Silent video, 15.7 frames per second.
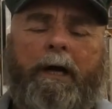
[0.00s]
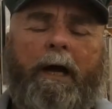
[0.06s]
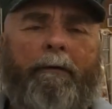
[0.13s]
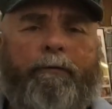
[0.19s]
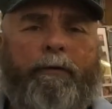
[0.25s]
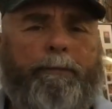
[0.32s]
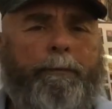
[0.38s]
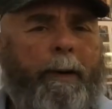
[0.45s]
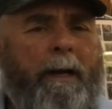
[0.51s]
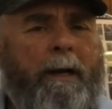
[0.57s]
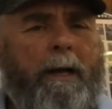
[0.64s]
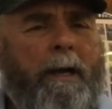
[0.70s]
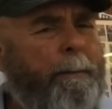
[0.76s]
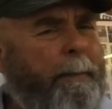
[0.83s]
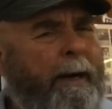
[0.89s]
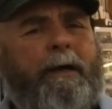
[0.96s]
covered
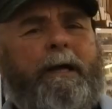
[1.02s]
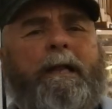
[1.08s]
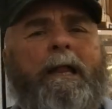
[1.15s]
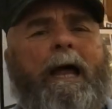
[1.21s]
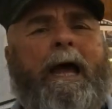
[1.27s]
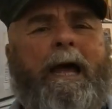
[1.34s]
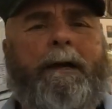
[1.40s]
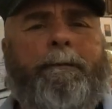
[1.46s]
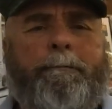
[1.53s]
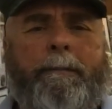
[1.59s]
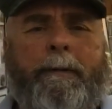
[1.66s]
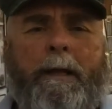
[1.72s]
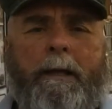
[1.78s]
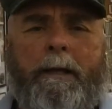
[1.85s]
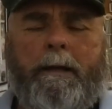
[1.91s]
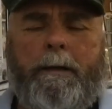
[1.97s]
Perry Cline
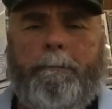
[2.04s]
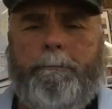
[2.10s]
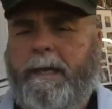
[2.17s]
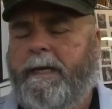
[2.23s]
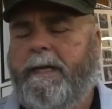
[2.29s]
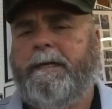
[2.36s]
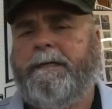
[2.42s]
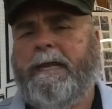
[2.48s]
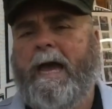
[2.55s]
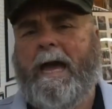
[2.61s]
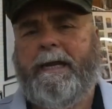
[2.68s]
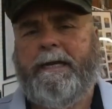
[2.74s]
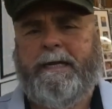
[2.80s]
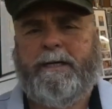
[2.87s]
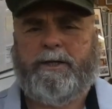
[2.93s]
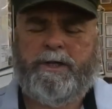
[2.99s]
being
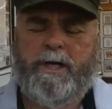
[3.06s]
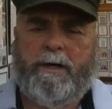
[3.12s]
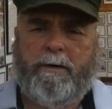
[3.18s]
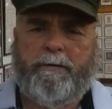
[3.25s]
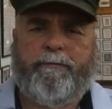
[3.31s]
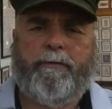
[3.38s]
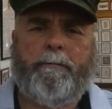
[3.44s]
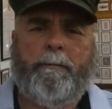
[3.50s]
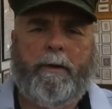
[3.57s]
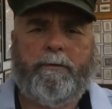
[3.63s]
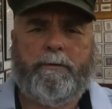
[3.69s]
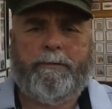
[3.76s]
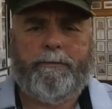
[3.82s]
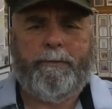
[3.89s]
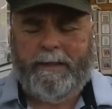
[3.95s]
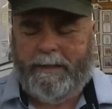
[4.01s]
indicted as sheriff for
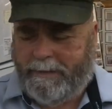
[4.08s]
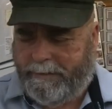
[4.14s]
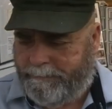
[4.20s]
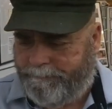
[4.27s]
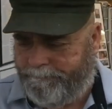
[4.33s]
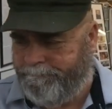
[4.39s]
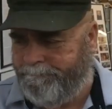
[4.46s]
murder. Really?